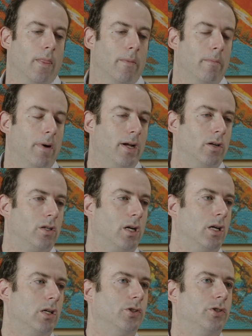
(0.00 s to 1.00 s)

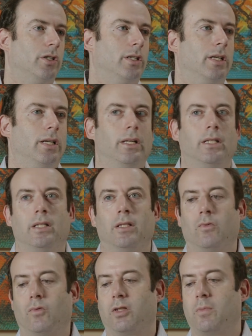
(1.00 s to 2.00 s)
mitochondria
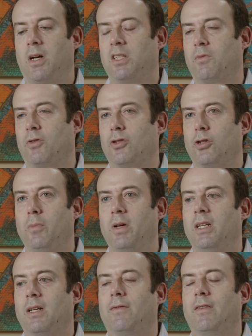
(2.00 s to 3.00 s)
is responsible for so many
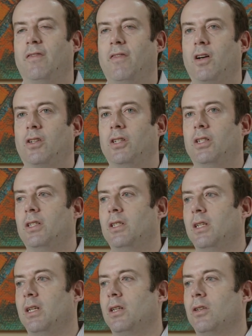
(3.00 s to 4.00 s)
different
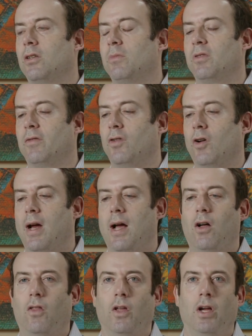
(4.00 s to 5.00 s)
functions in terms of your
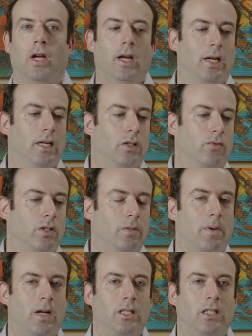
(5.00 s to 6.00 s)
health. It's
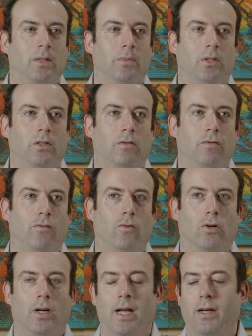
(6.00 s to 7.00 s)
responsible
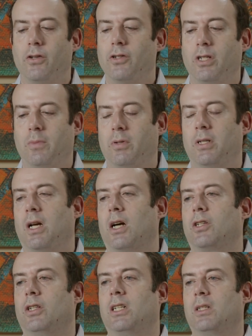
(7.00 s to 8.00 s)
for energy
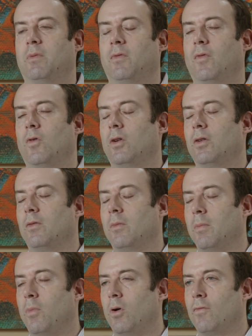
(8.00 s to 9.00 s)
production. It's
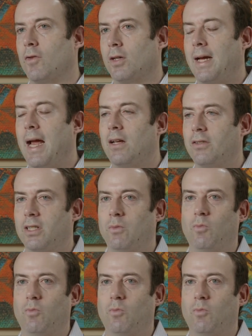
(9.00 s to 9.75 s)
important for calcium